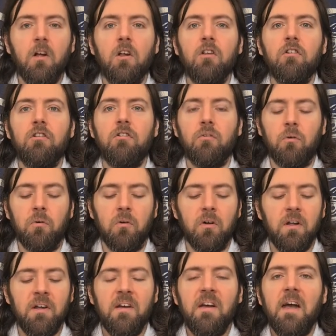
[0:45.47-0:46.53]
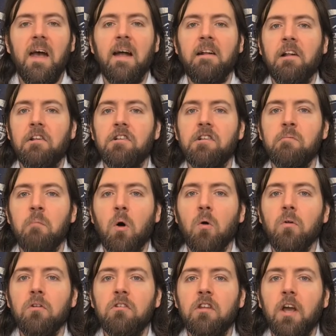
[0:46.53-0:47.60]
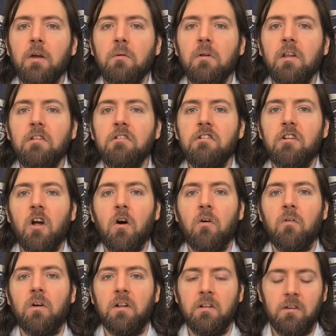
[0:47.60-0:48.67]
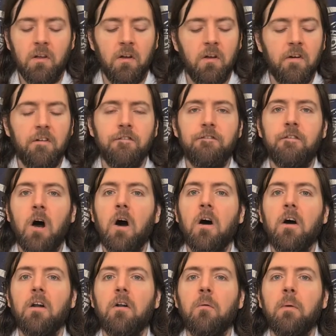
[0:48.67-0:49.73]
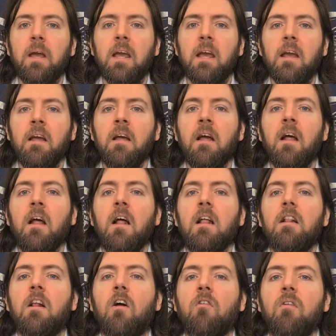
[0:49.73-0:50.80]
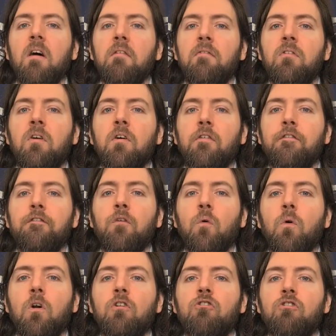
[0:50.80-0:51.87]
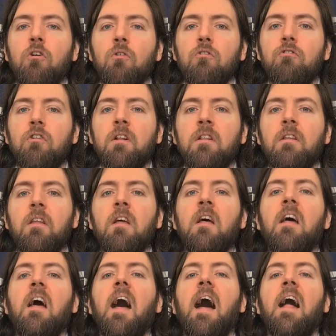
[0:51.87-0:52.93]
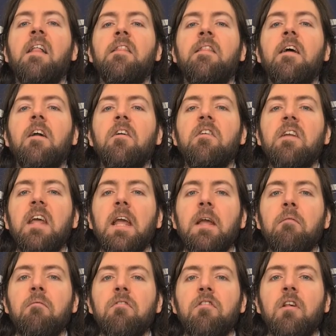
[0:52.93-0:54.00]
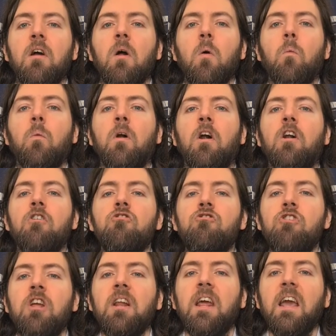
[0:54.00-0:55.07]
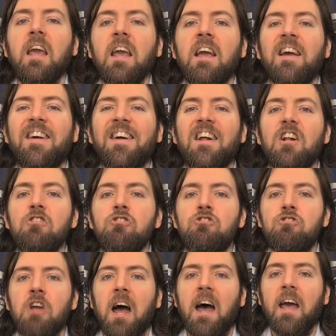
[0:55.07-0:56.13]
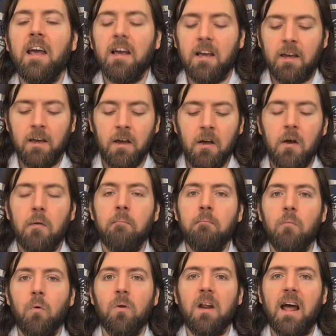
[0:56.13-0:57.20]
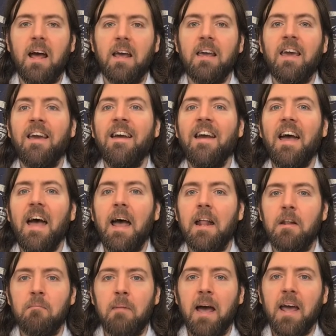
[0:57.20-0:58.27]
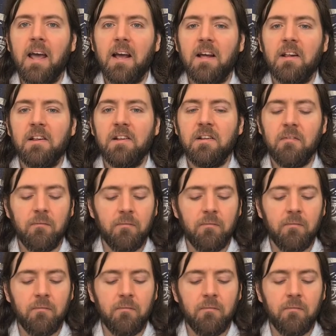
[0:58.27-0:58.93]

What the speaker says: So, in a small town in Scotland, far away, there lived 4 children, and their names were Jeannie, Jack, Morag, and Max.